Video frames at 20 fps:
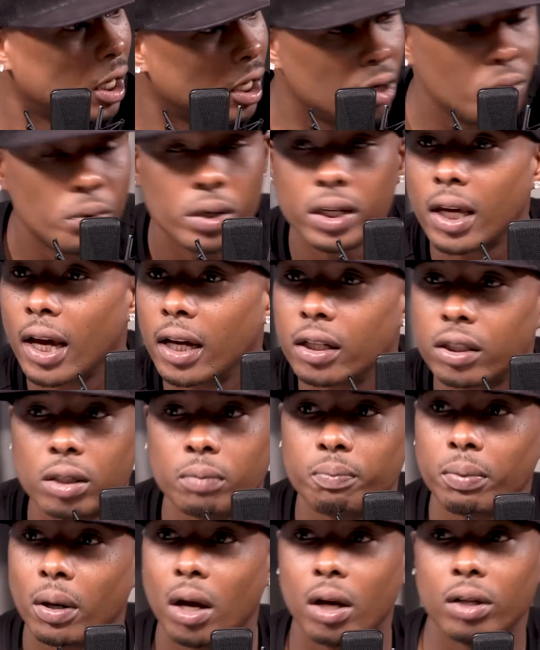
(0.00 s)
He would catch the
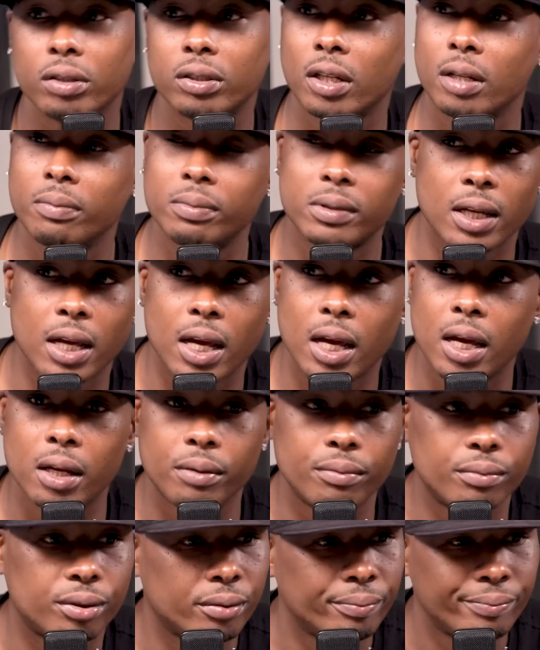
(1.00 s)
ball
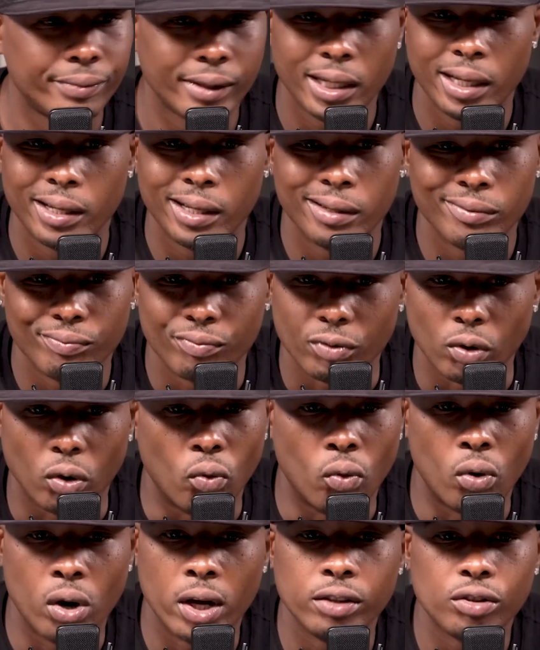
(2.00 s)
sometimes
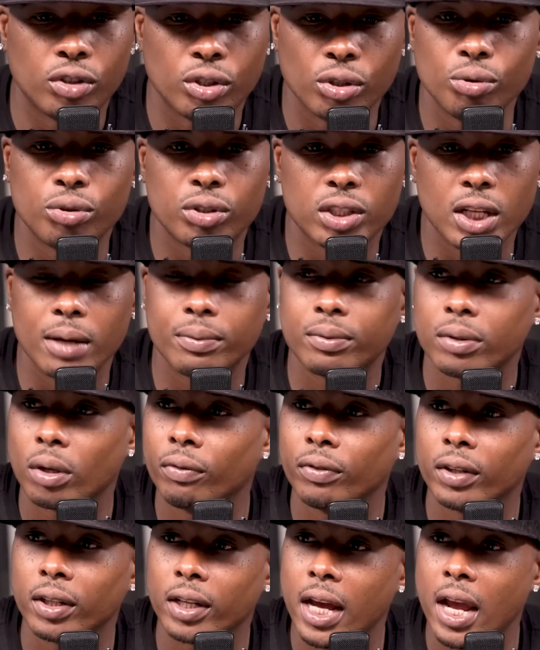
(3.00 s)
one, two steps
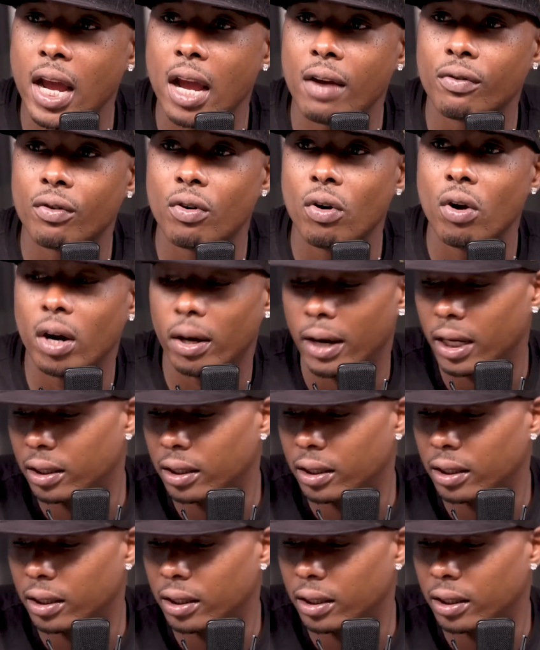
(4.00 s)
over the half court